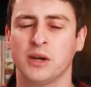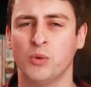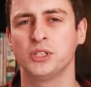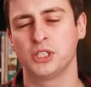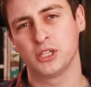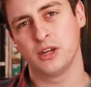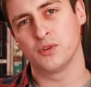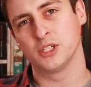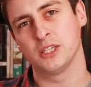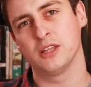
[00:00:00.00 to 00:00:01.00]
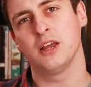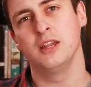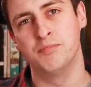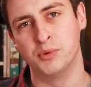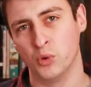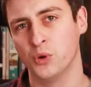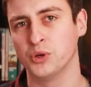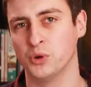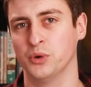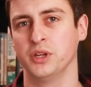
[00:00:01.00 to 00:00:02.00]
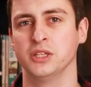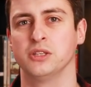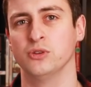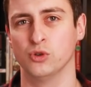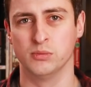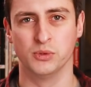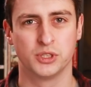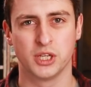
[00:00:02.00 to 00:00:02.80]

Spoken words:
I wanted to go for a slightly broader audience than normal.